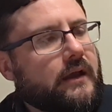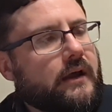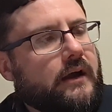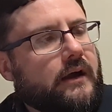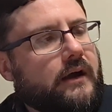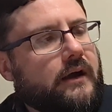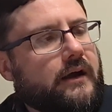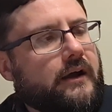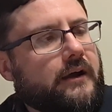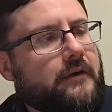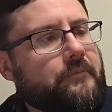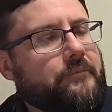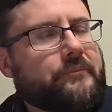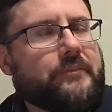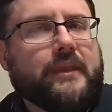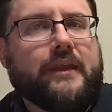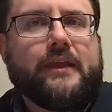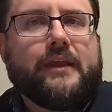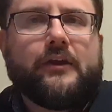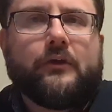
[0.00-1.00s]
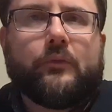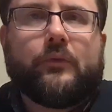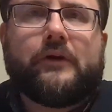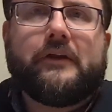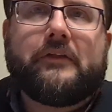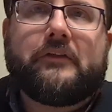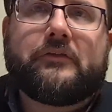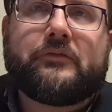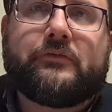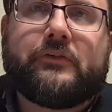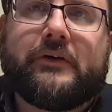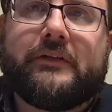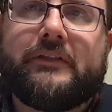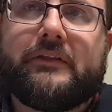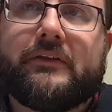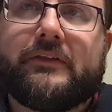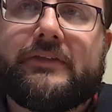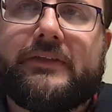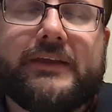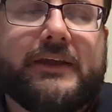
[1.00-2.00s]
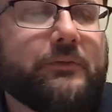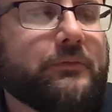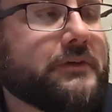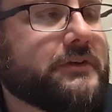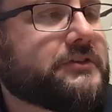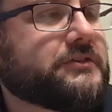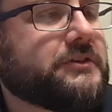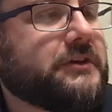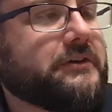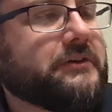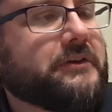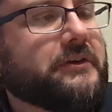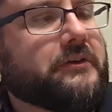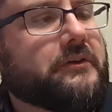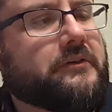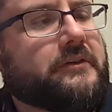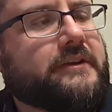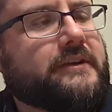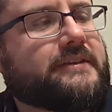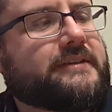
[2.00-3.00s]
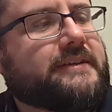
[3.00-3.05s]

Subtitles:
One other fun little thing I want to show you, just